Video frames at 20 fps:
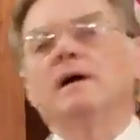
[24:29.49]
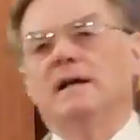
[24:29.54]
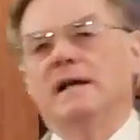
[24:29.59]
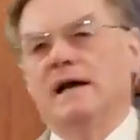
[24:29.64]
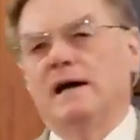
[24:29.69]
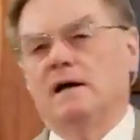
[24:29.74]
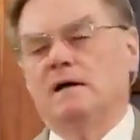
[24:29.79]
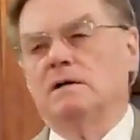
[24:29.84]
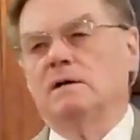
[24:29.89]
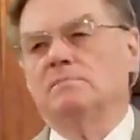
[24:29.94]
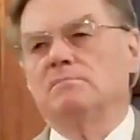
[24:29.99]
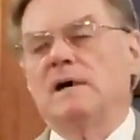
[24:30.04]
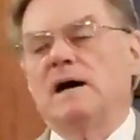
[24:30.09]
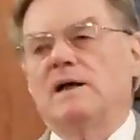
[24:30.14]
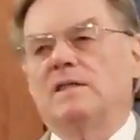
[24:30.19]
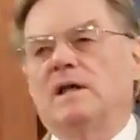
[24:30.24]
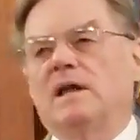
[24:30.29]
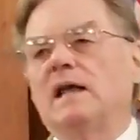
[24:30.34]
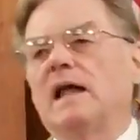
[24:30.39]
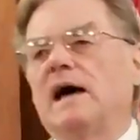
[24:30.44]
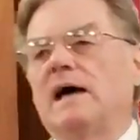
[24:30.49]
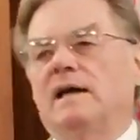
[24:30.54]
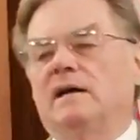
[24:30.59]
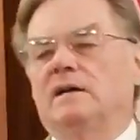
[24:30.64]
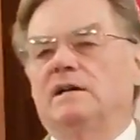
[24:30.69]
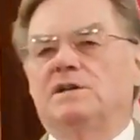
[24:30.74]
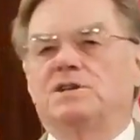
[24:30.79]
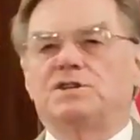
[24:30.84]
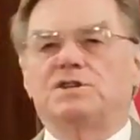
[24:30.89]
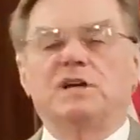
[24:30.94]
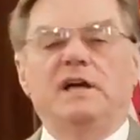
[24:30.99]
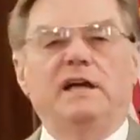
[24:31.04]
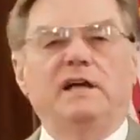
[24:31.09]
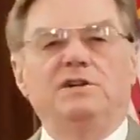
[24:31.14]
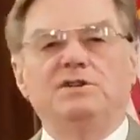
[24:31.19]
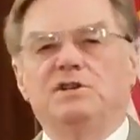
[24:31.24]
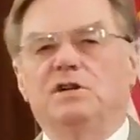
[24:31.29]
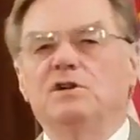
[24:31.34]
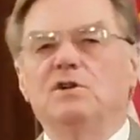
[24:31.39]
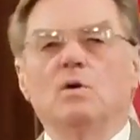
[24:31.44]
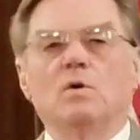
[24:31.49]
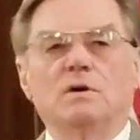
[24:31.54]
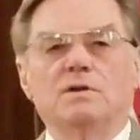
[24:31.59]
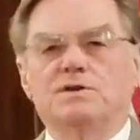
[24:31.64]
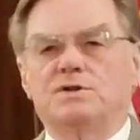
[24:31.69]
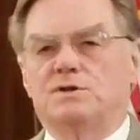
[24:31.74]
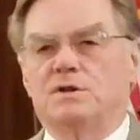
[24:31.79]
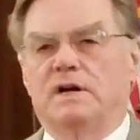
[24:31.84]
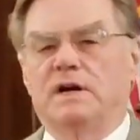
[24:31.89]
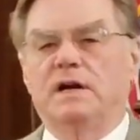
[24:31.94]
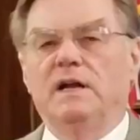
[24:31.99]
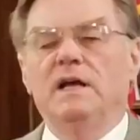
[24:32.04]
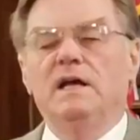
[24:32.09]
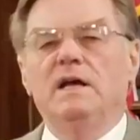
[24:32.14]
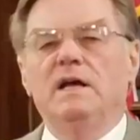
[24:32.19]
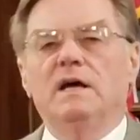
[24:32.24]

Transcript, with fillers: down by the Light Exchange in North Street.